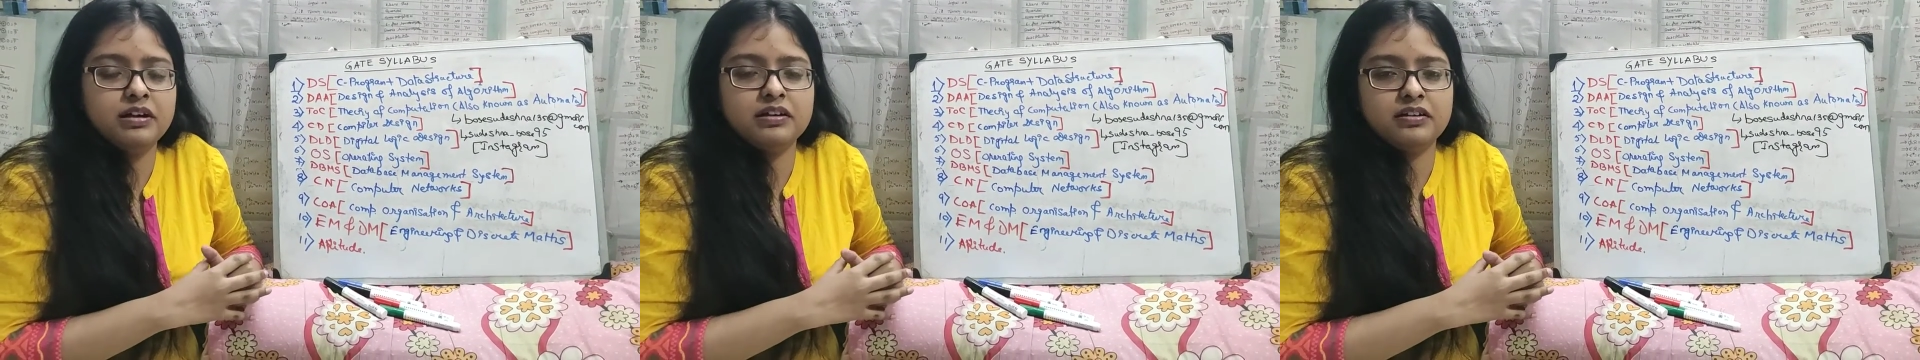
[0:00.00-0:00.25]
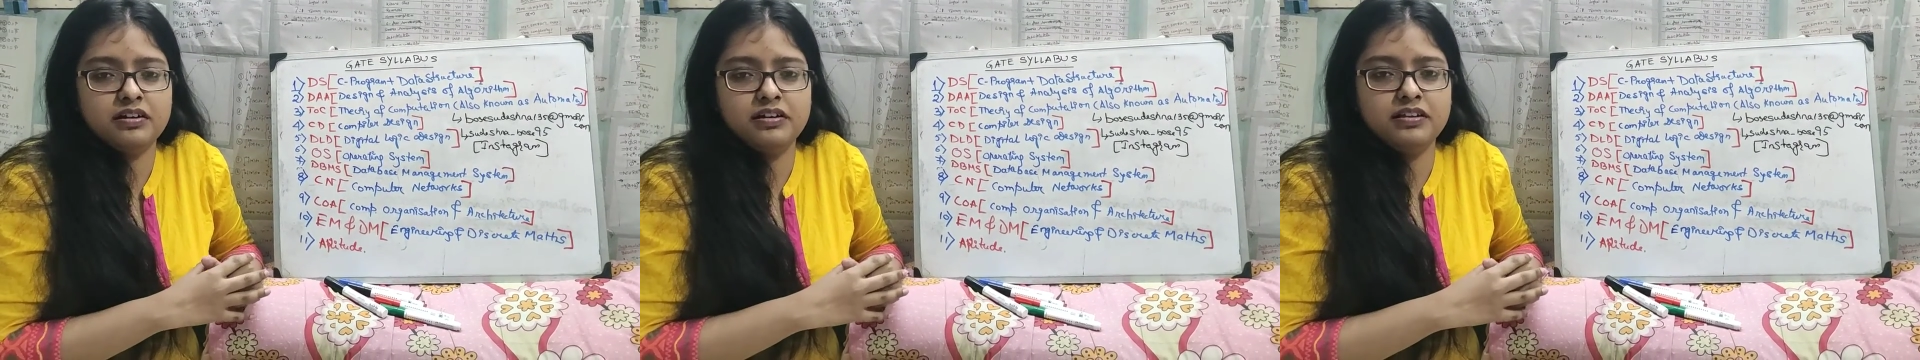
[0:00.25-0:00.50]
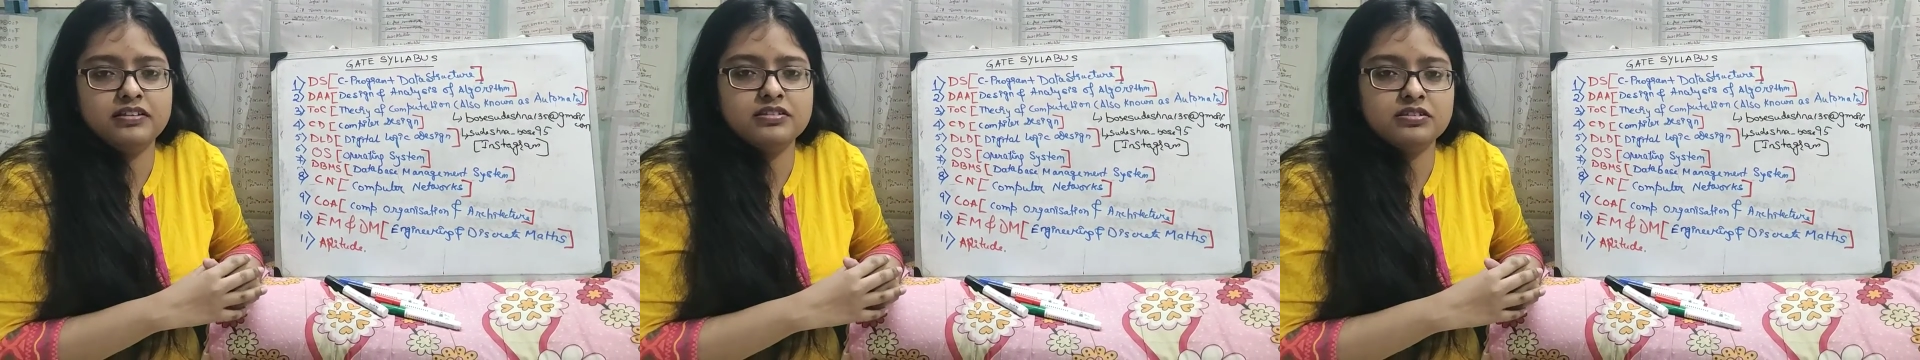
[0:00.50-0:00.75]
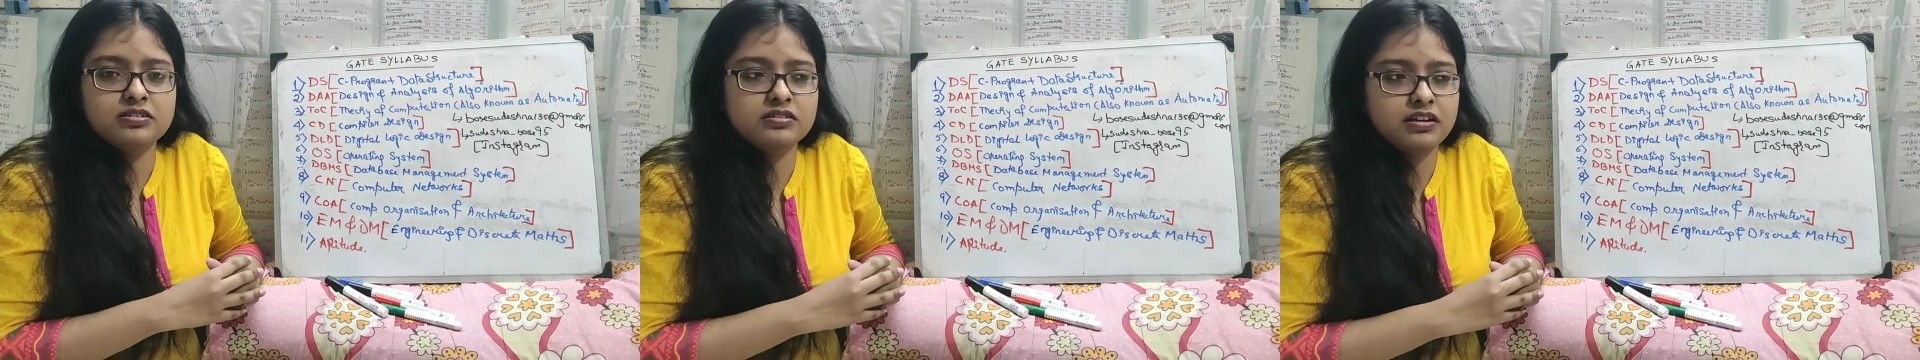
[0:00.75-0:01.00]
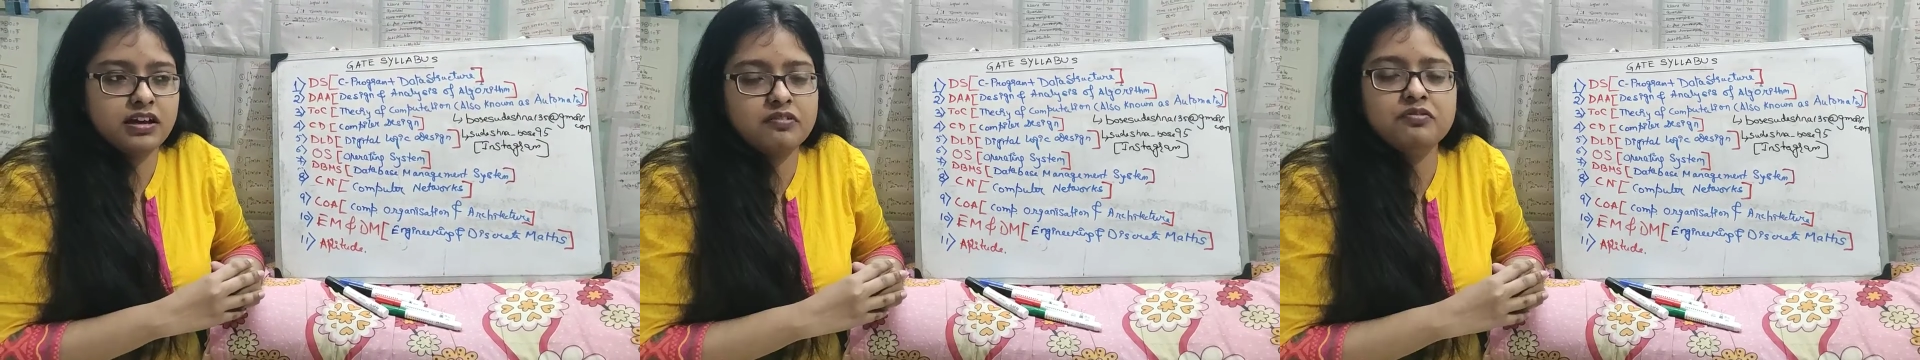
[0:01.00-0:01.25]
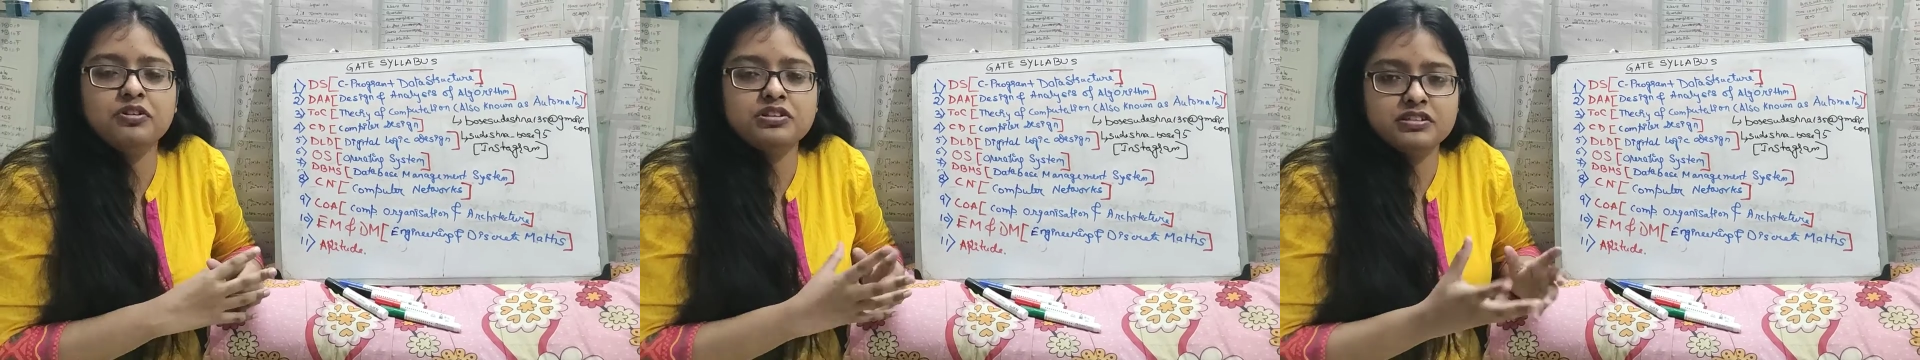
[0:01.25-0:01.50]
But I
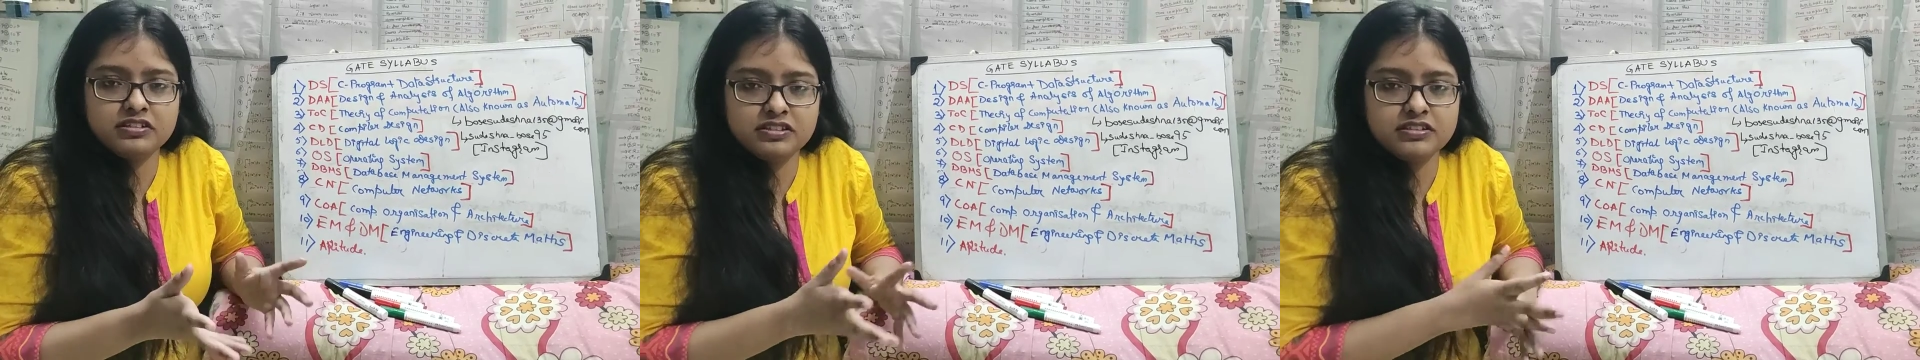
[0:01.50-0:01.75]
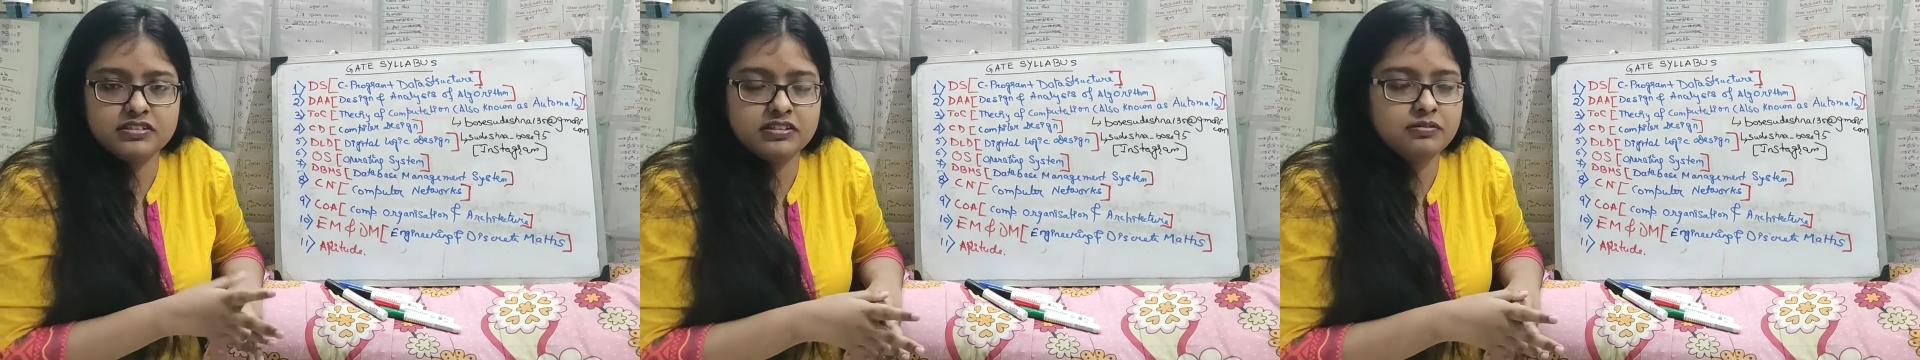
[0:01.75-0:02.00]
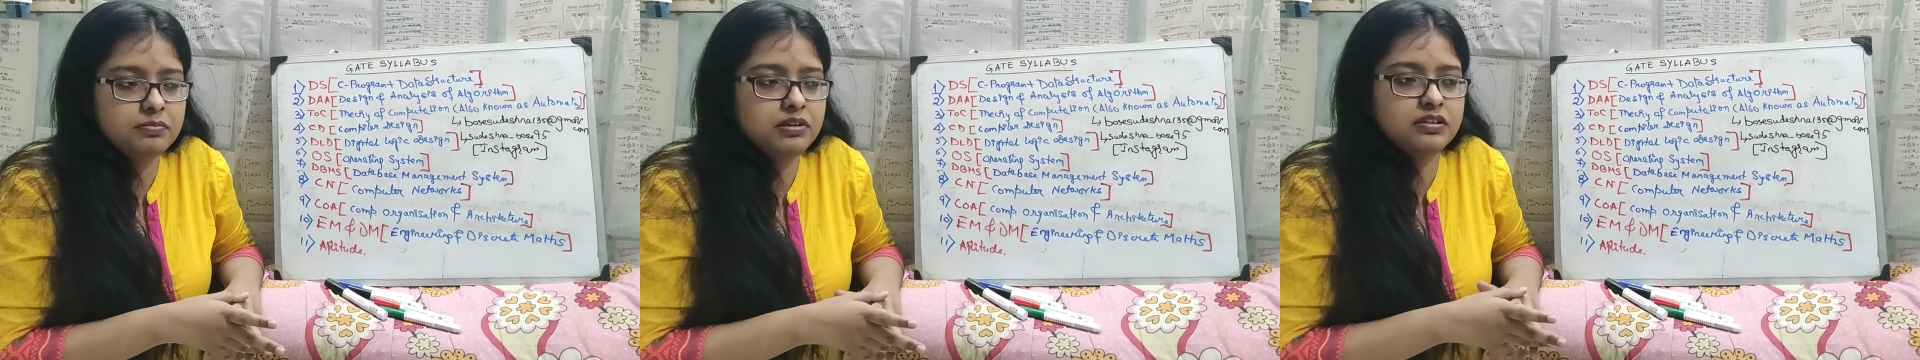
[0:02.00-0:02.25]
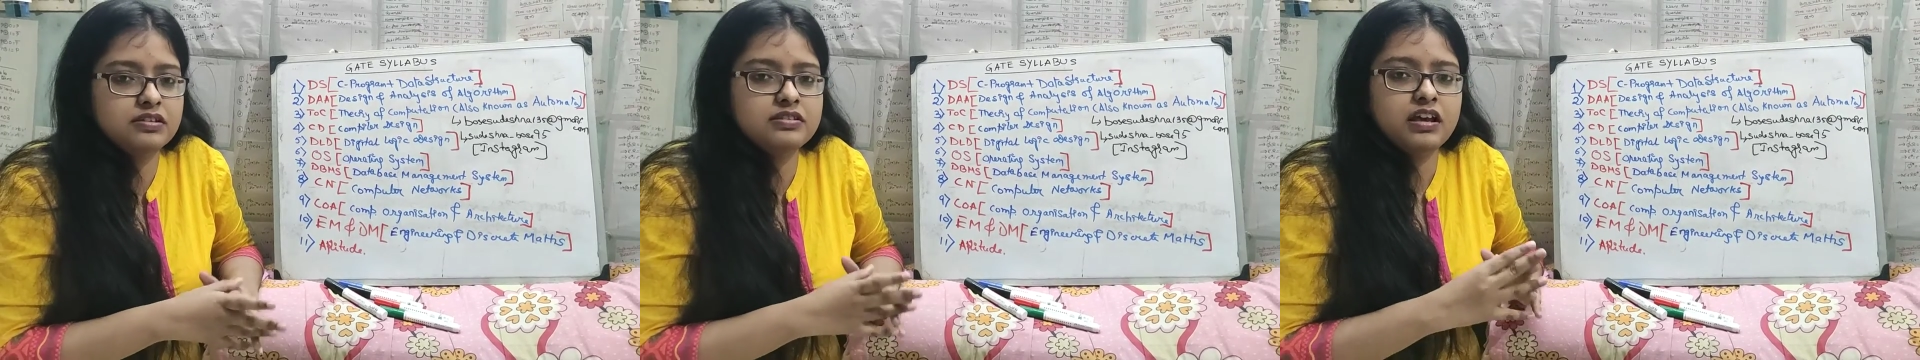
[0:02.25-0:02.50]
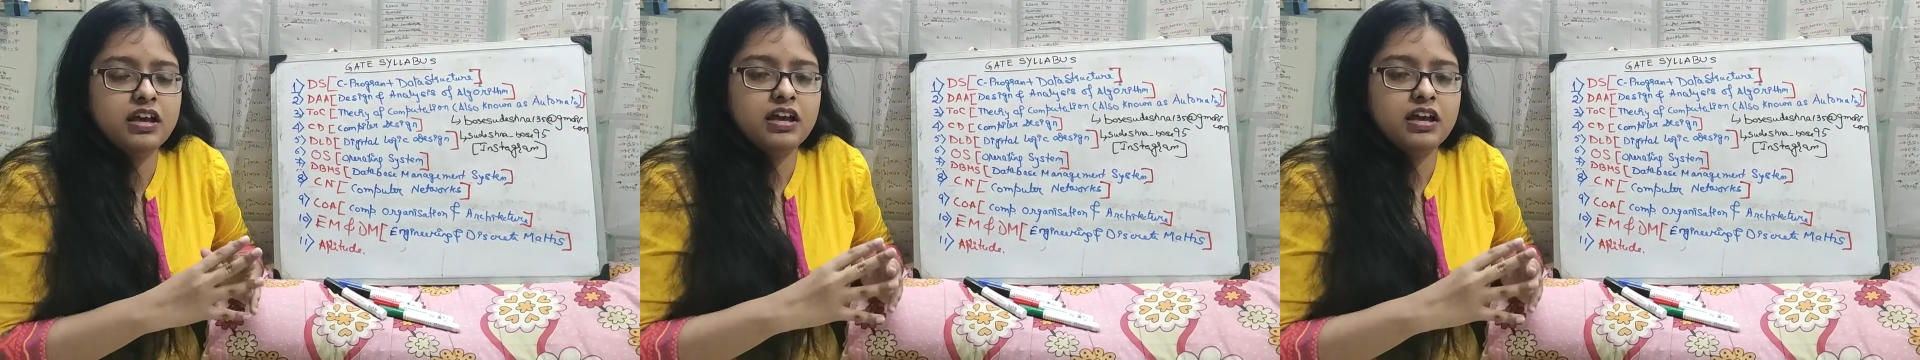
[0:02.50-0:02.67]
won't suggest it, because